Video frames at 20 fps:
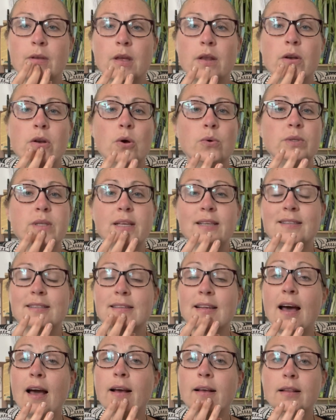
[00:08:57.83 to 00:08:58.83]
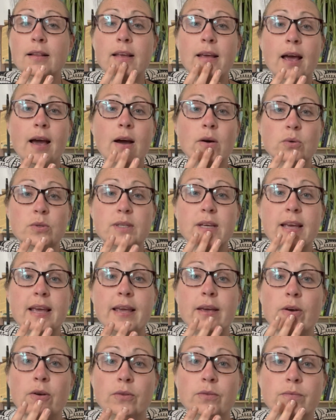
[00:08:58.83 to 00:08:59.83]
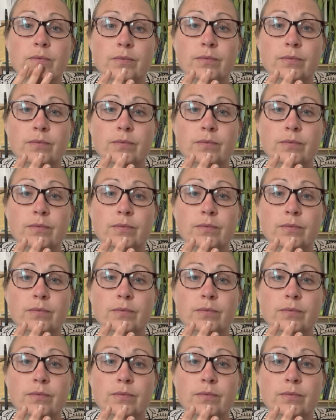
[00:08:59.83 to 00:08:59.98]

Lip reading: knows exactly how to heal